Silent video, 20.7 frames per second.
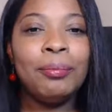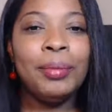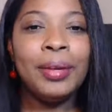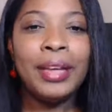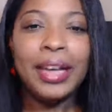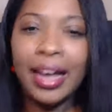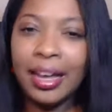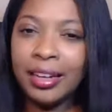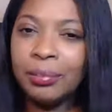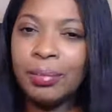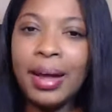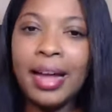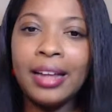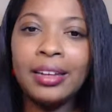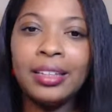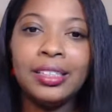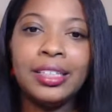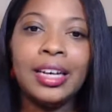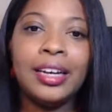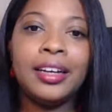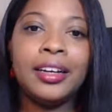be
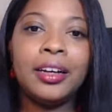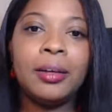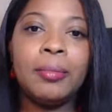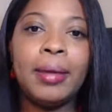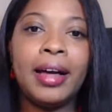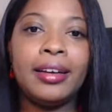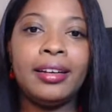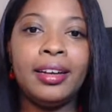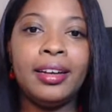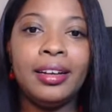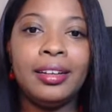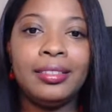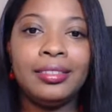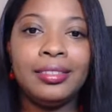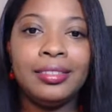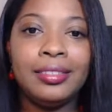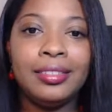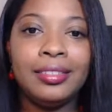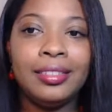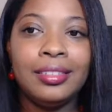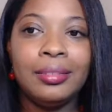unapologetic about it,
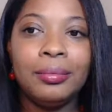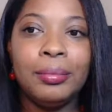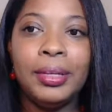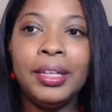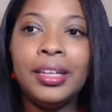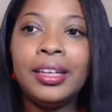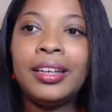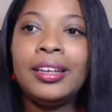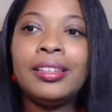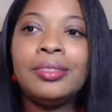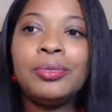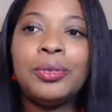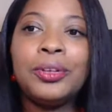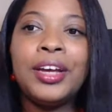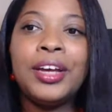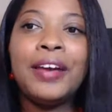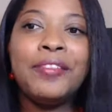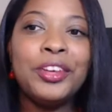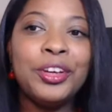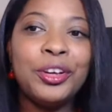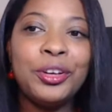because
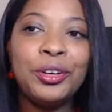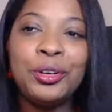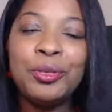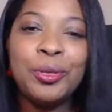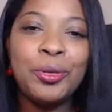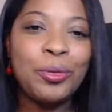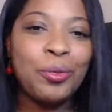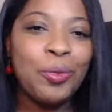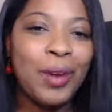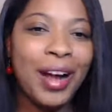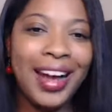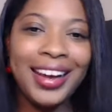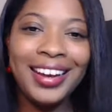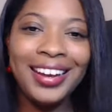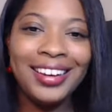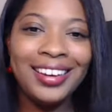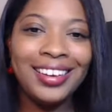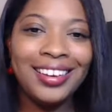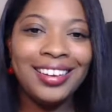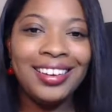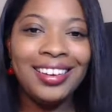whenever you're doing
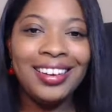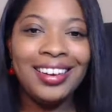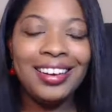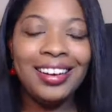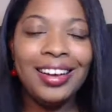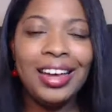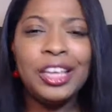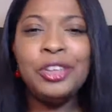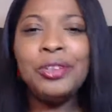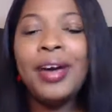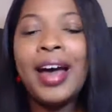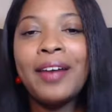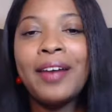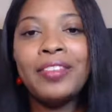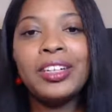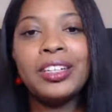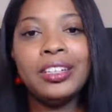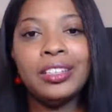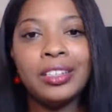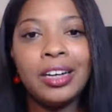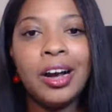right and you have
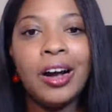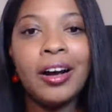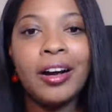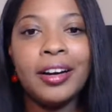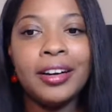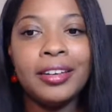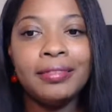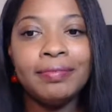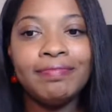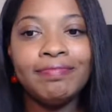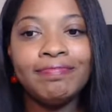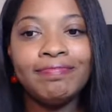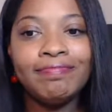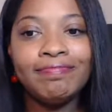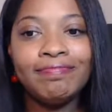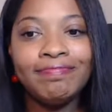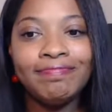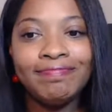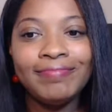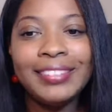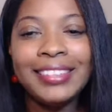a good heart,
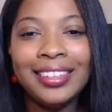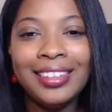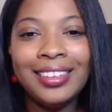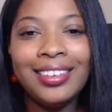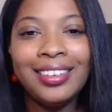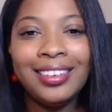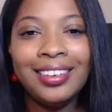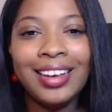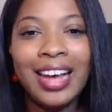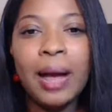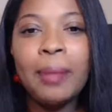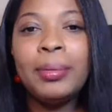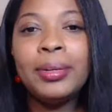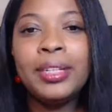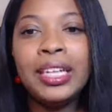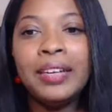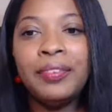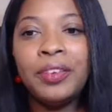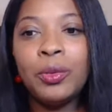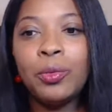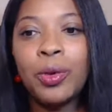I
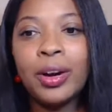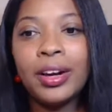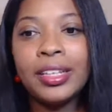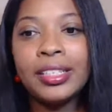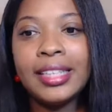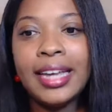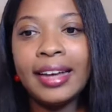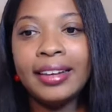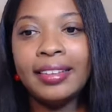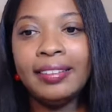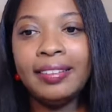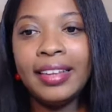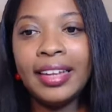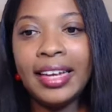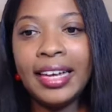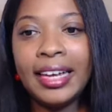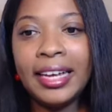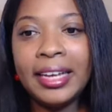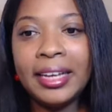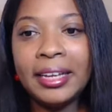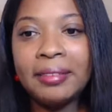believe it works out in
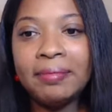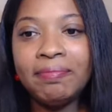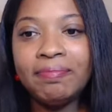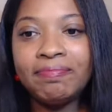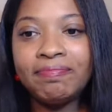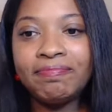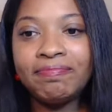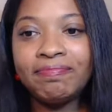the end.